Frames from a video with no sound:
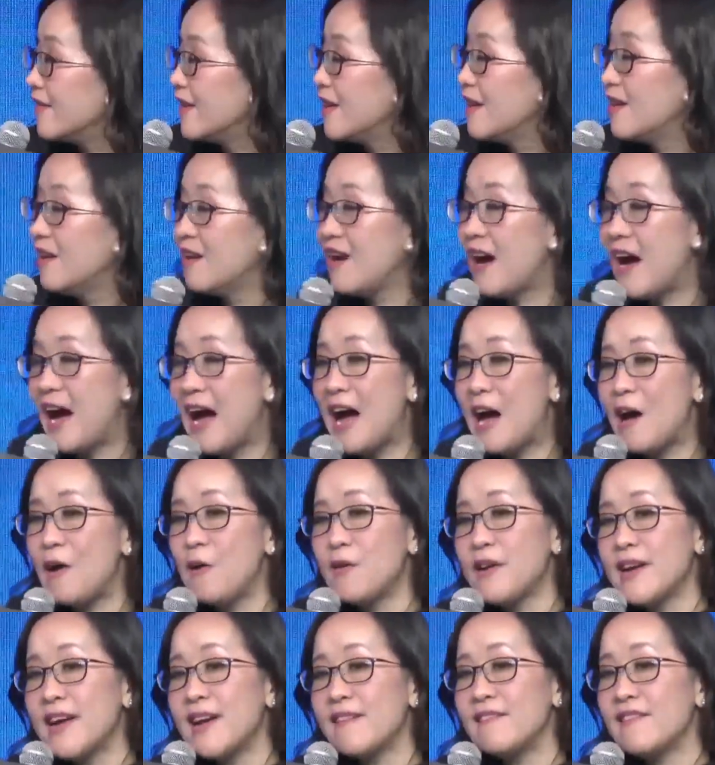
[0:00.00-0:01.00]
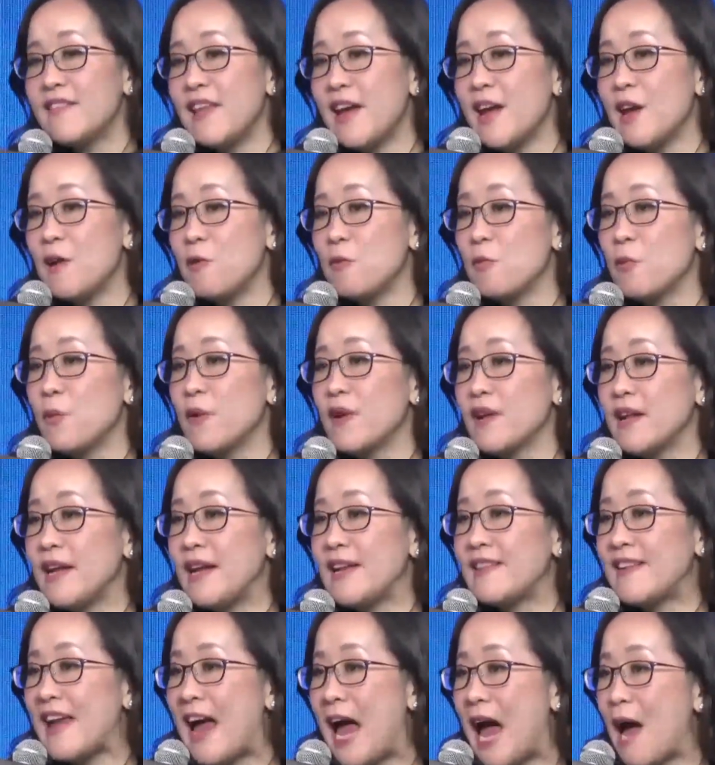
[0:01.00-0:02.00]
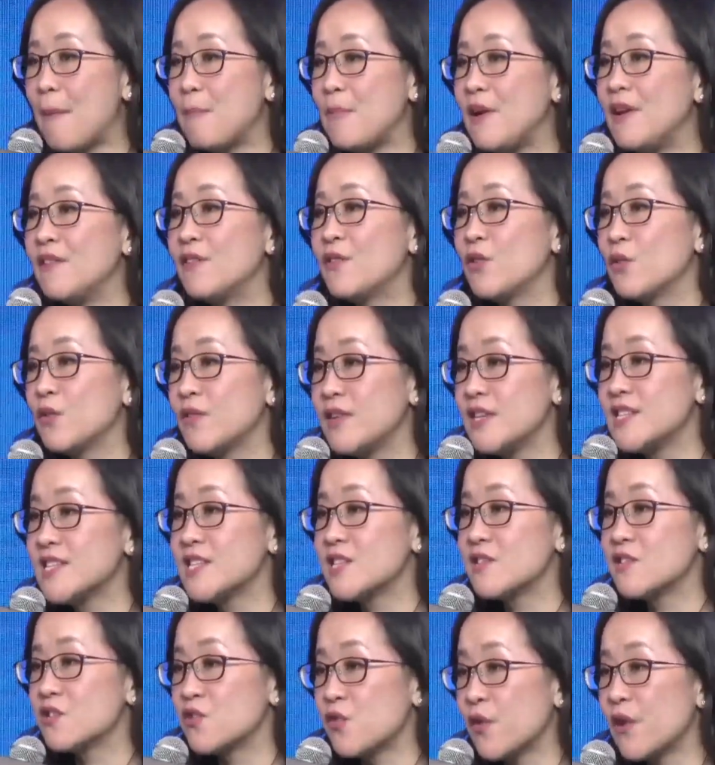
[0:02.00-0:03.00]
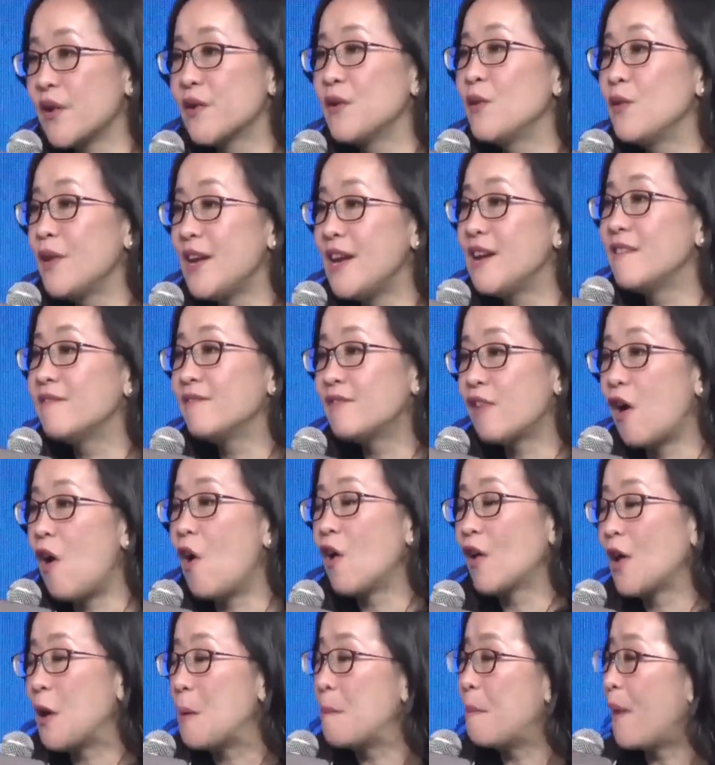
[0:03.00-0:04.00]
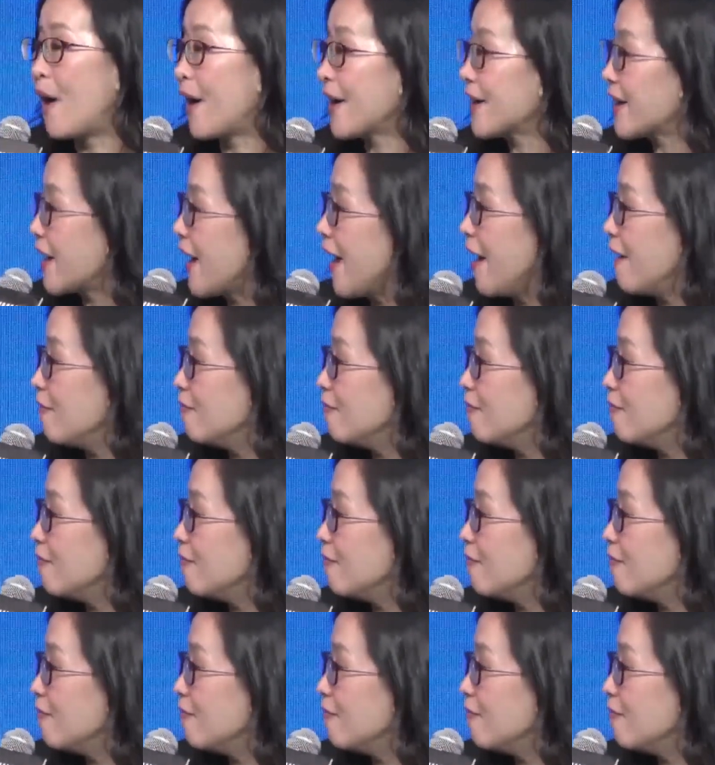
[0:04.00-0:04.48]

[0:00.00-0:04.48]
how can they really tap into this $1 trillion market?